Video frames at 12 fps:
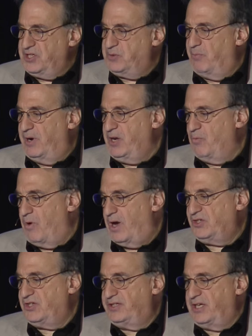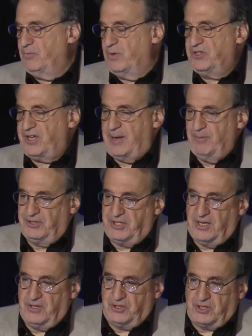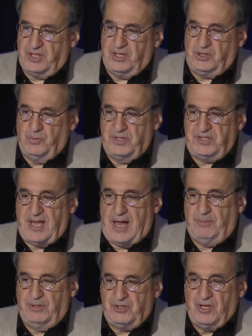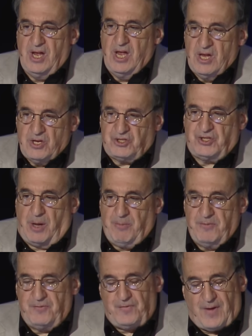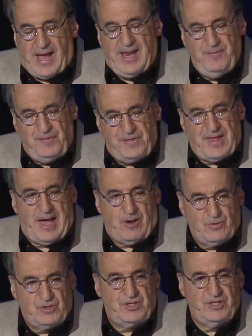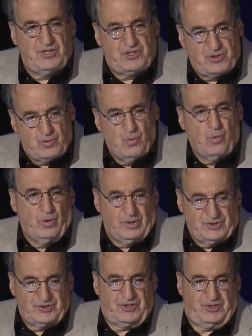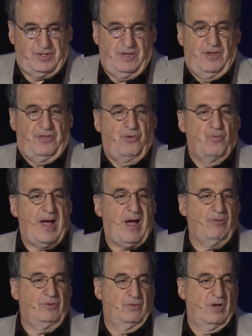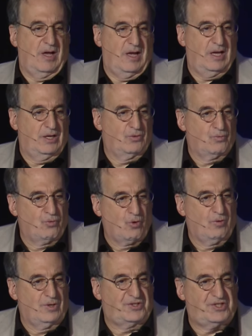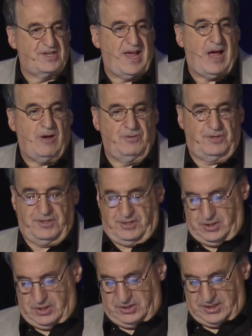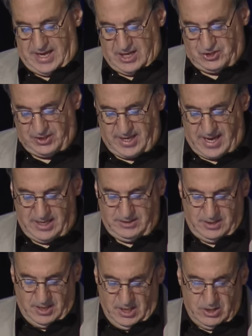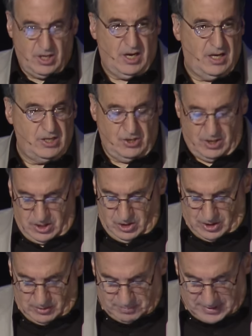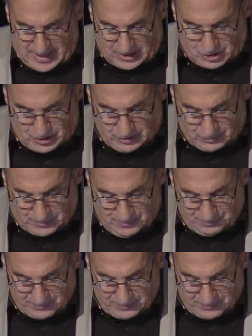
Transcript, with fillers: this money, Washington was able to establish some 5,000 schools throughout the rural South to educate young black children.